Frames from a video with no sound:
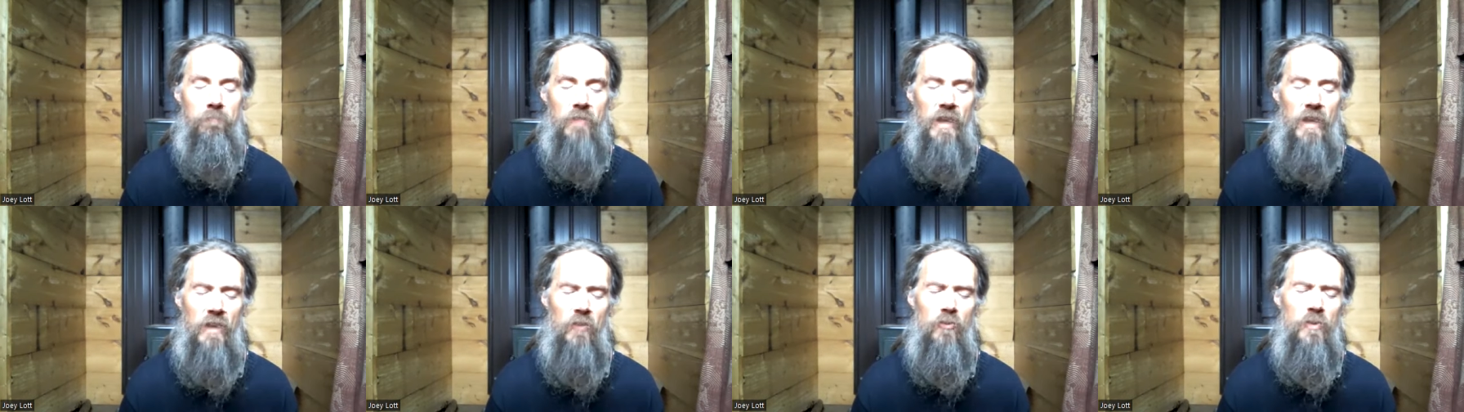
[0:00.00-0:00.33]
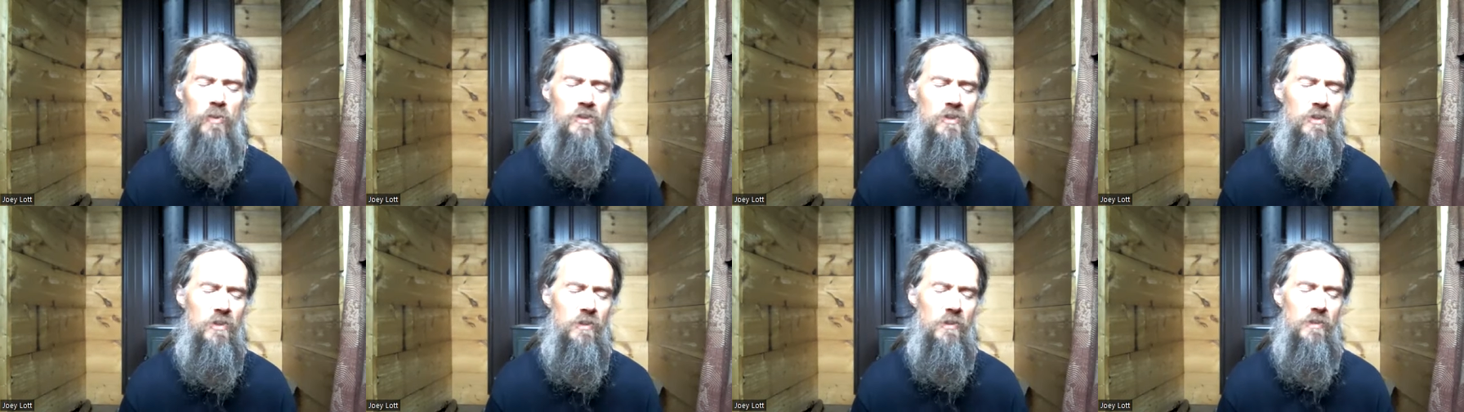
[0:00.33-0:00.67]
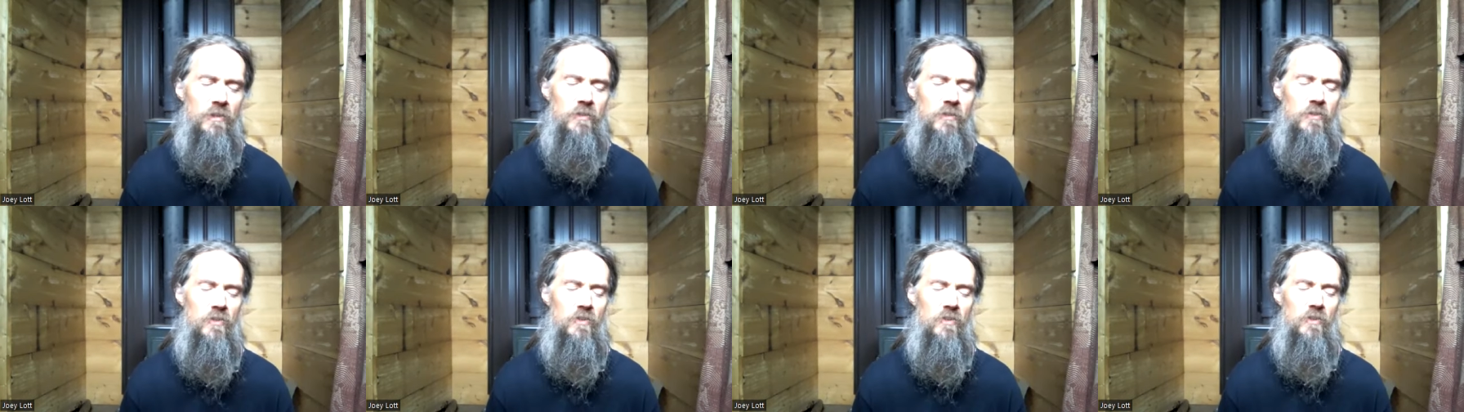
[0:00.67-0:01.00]
and Krishna
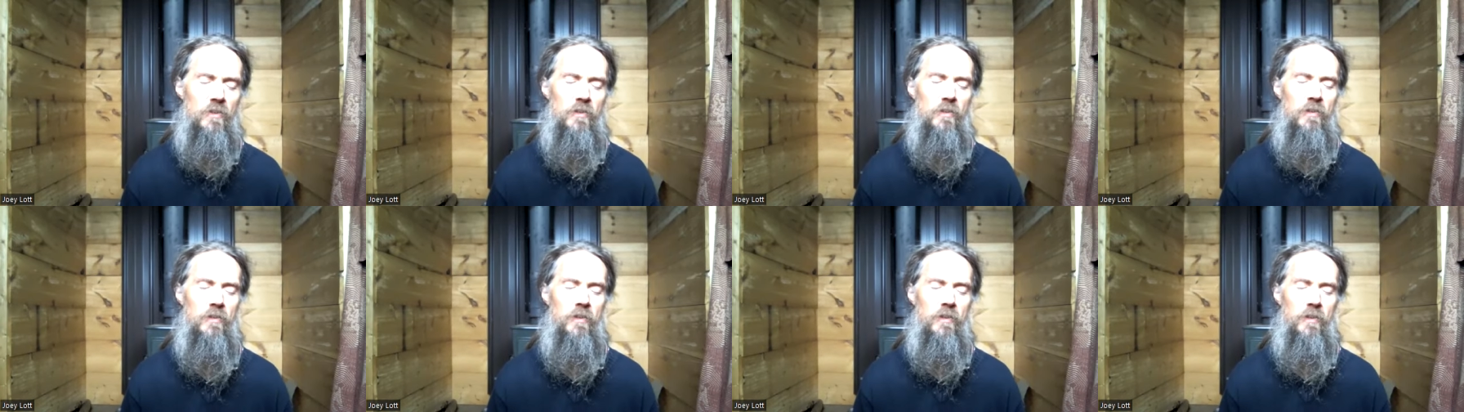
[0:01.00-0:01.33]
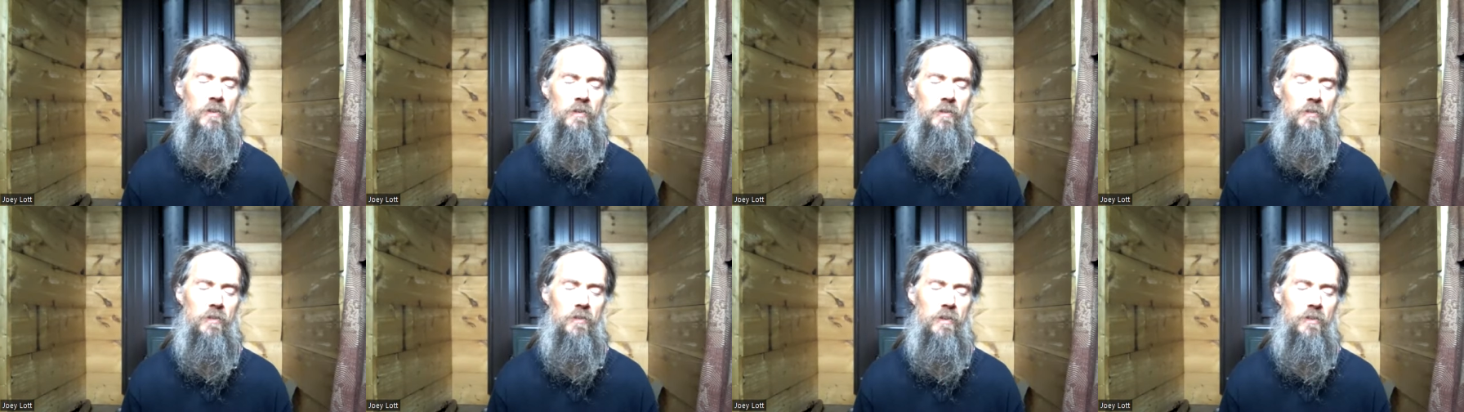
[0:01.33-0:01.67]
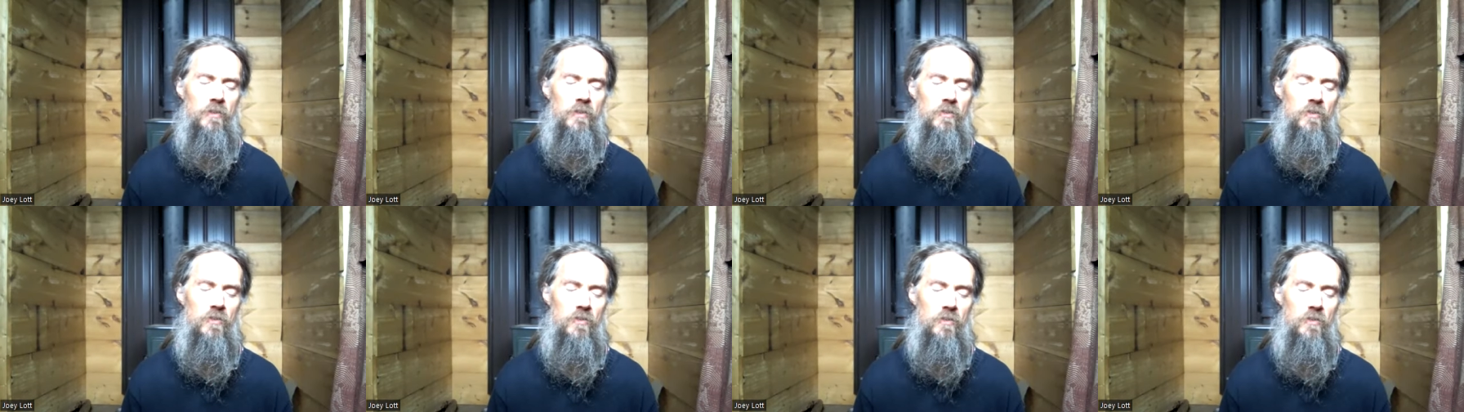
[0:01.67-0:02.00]
is uh,
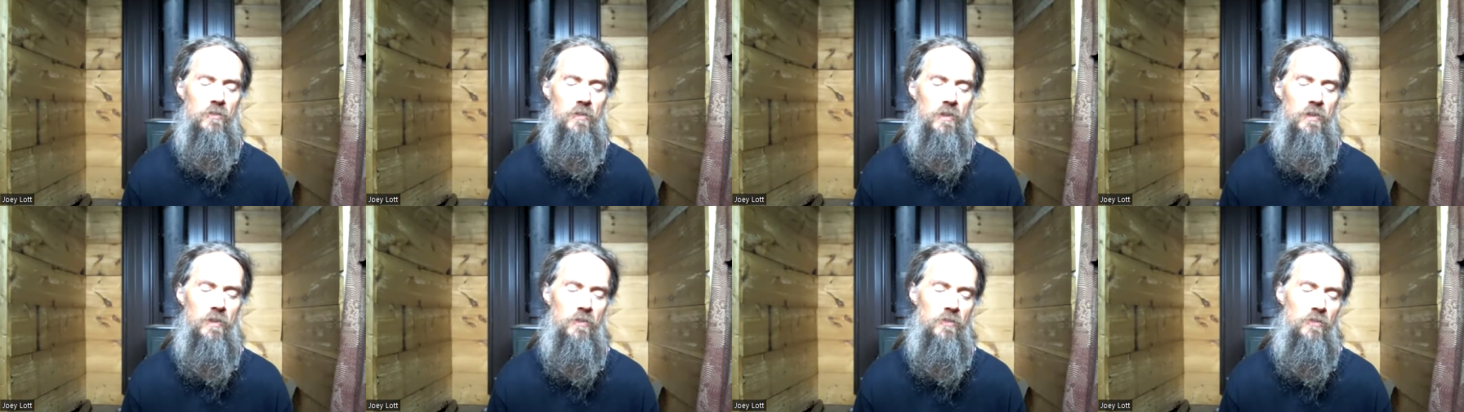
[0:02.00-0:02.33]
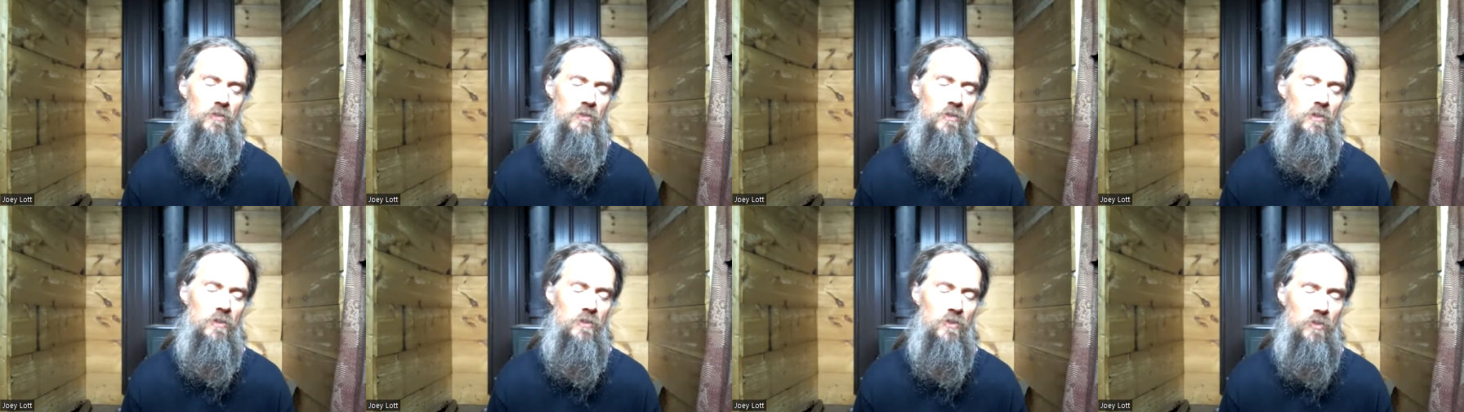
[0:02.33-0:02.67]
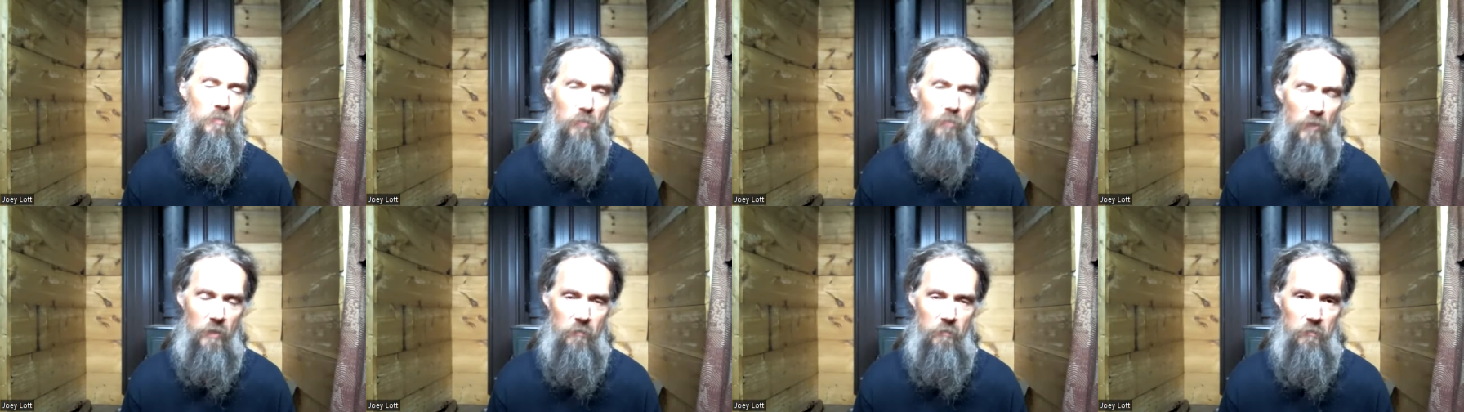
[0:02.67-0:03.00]
is is the
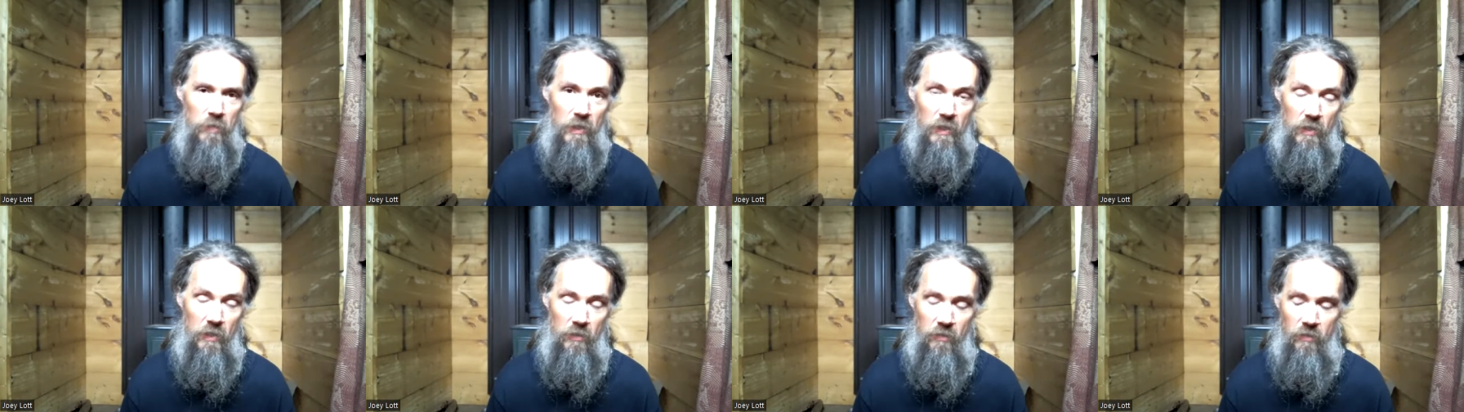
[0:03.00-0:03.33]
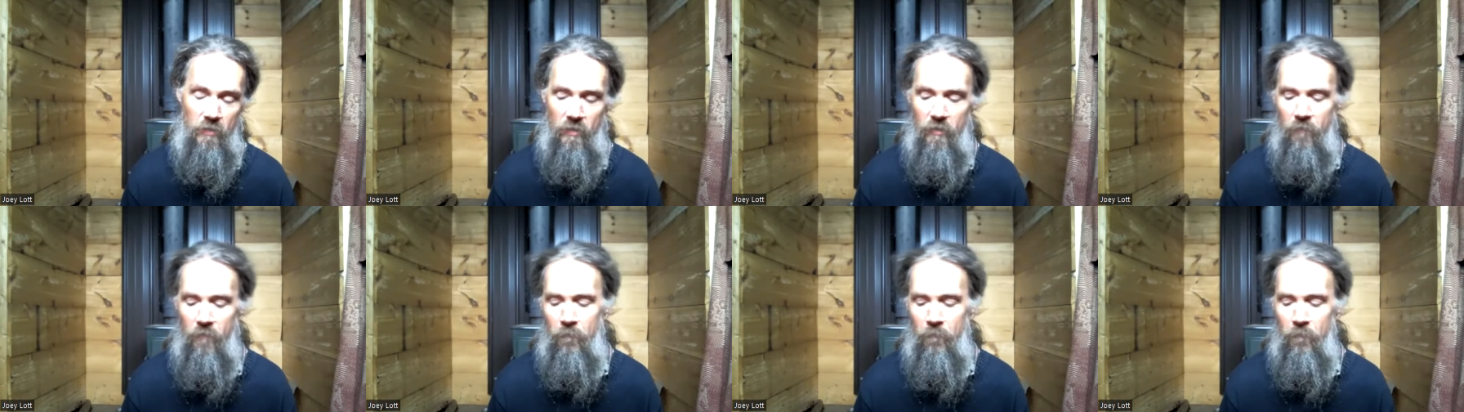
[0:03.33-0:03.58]
supreme being,